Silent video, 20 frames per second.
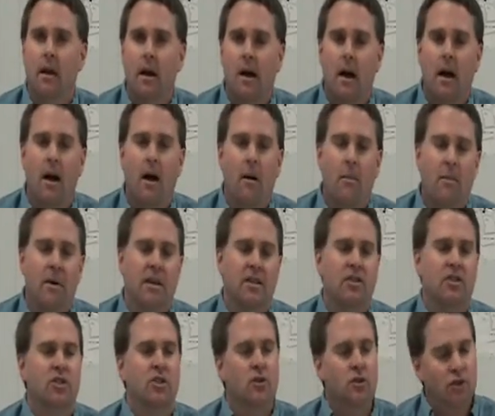But as
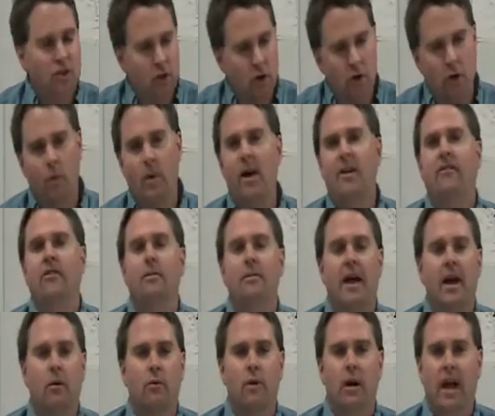soon as you're away from
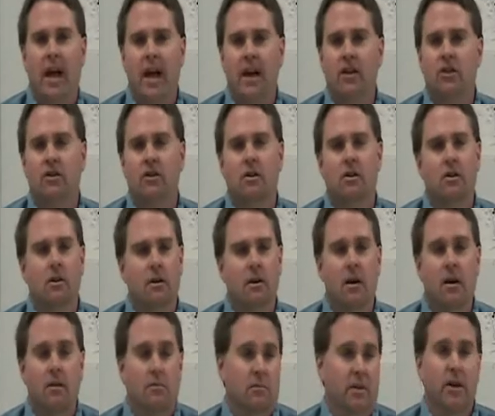that reactor,
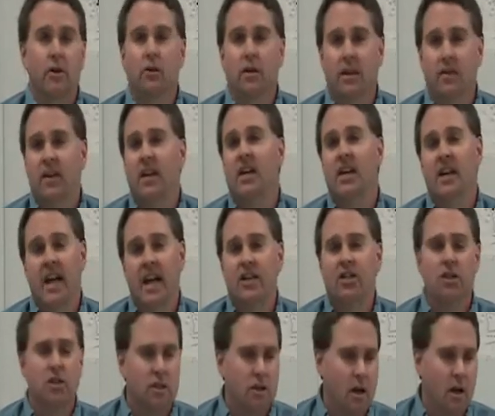literally the
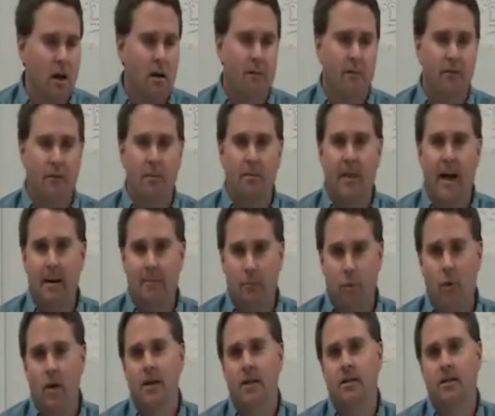connections from that
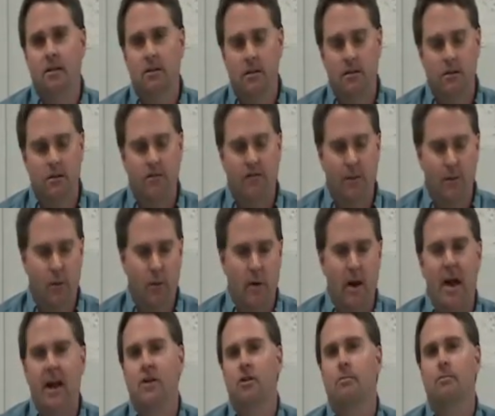point, from the
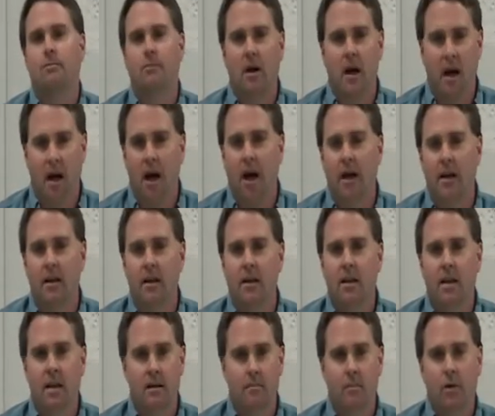reactor on,
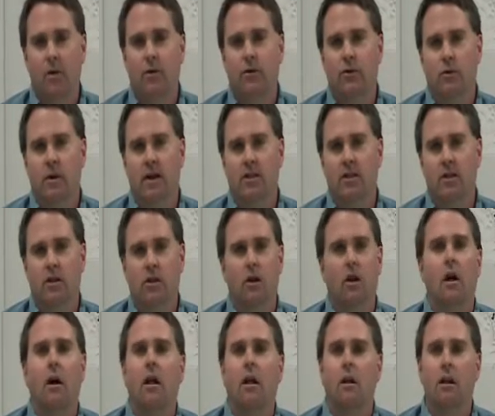in both directions are
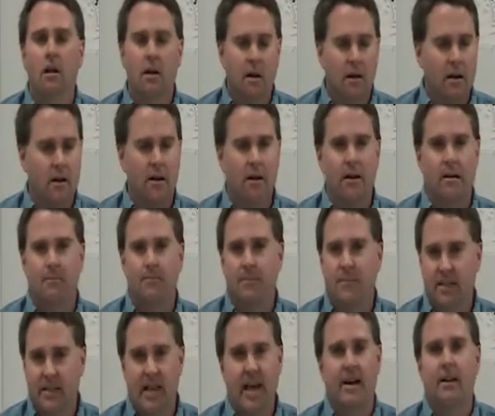all
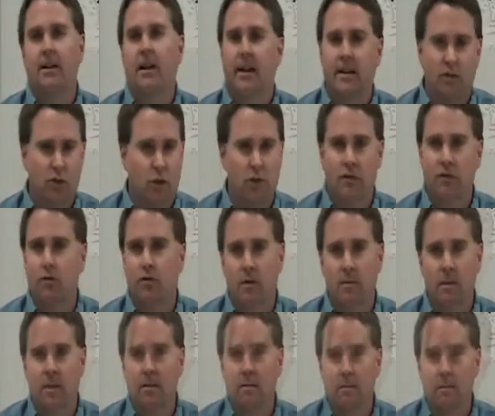Tantaline surface treatment.